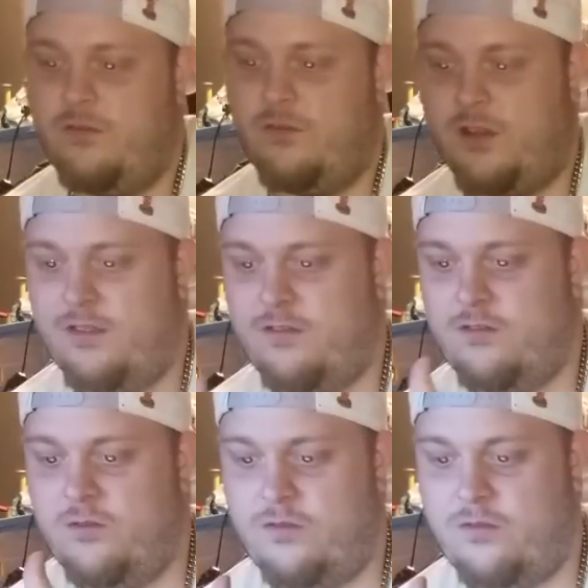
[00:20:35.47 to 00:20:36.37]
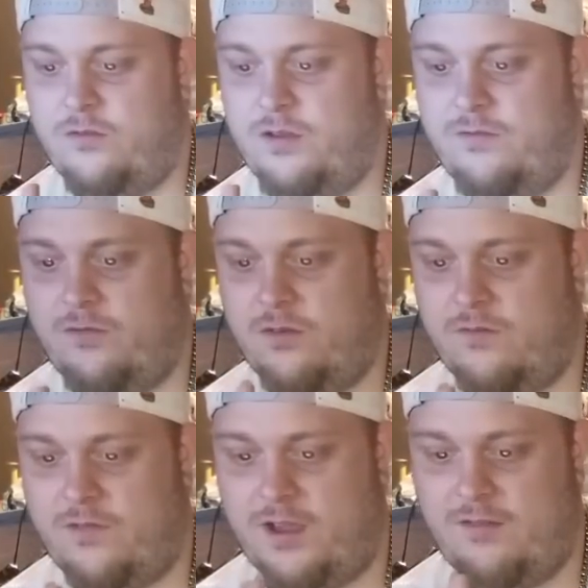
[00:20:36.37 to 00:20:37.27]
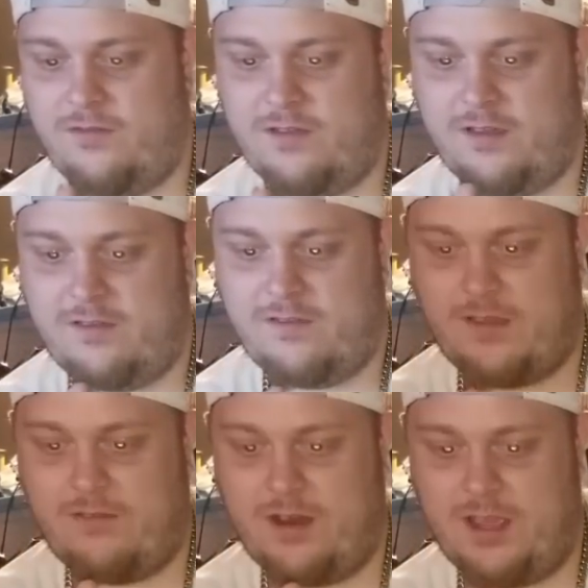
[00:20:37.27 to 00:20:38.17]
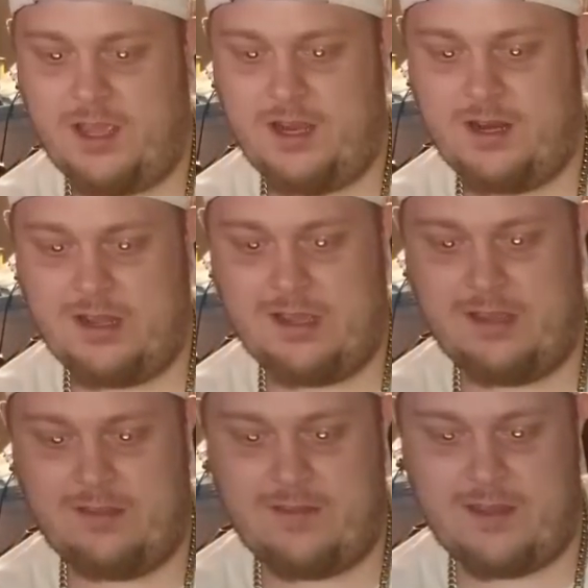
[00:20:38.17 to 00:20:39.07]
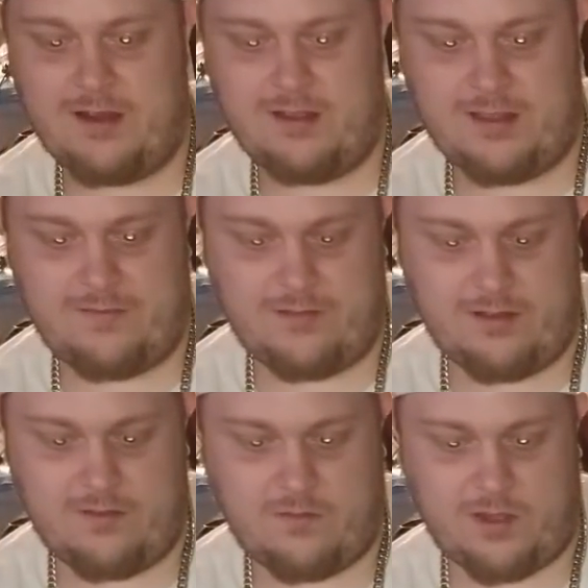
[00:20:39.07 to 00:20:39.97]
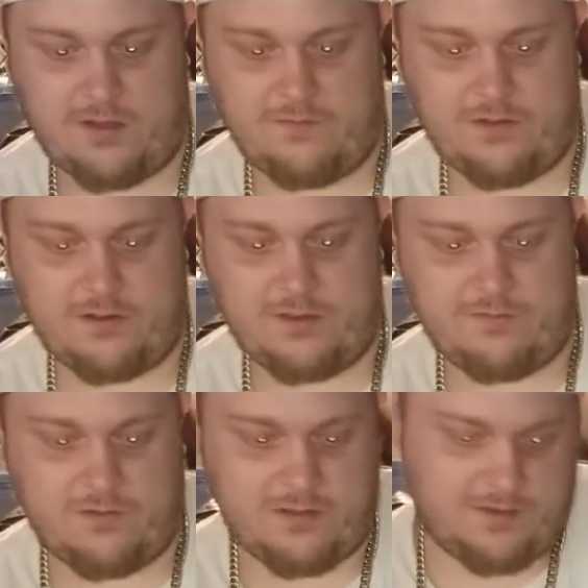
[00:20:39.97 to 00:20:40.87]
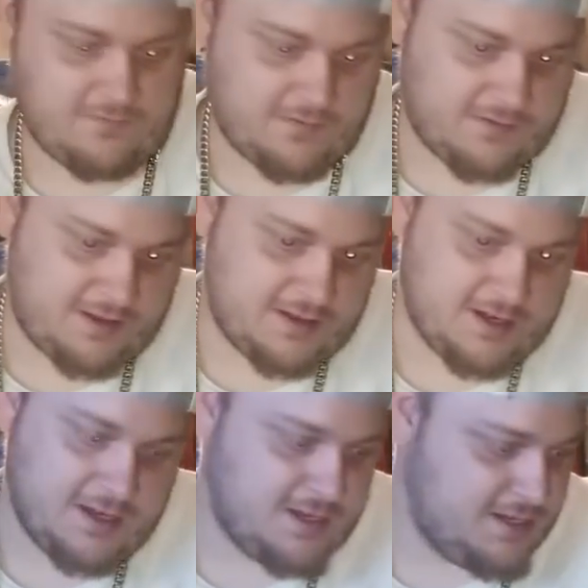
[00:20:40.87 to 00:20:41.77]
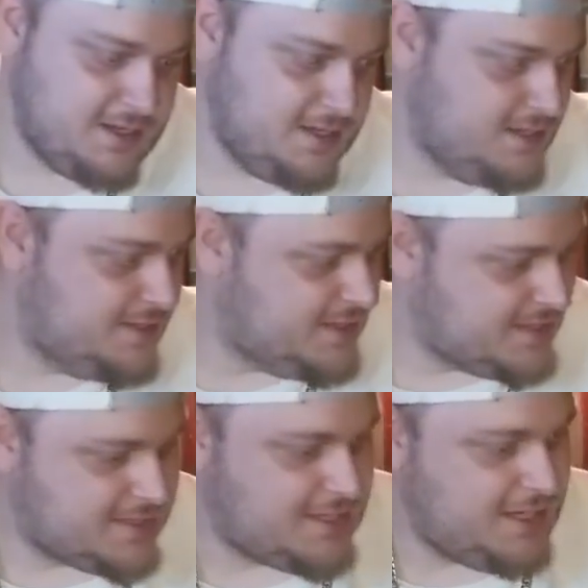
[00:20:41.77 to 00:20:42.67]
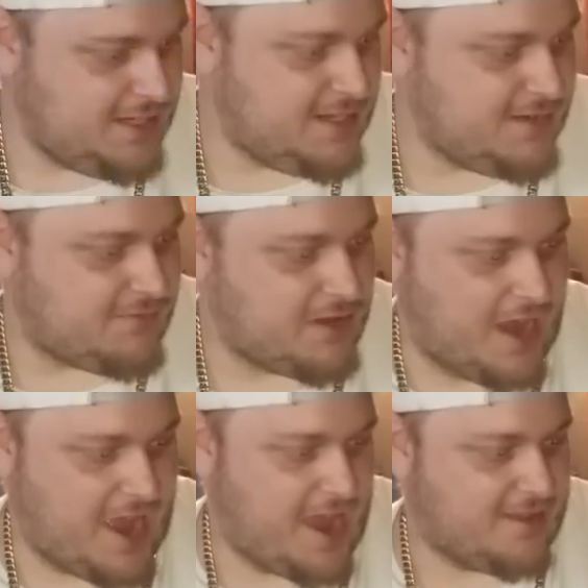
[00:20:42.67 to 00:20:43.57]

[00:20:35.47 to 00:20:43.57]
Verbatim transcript: one, two, three, four, five, six, seven, eight, nine, ten, eleven, twelve, thirteen, fourteen, fifteen, sixteen different hats.